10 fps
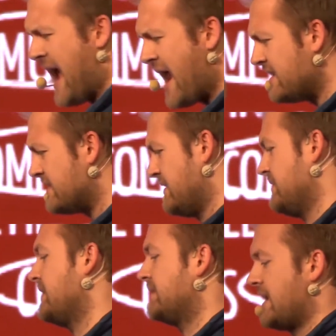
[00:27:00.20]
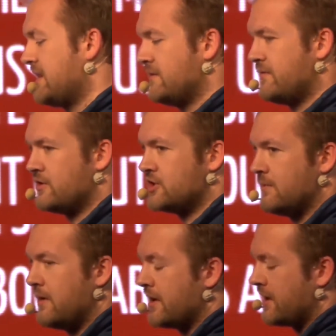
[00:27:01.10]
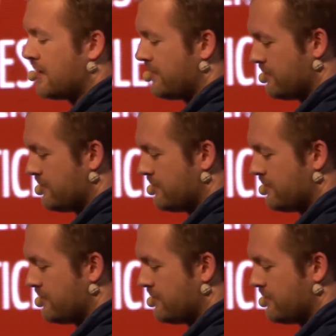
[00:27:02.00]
anything like that Virgin America ever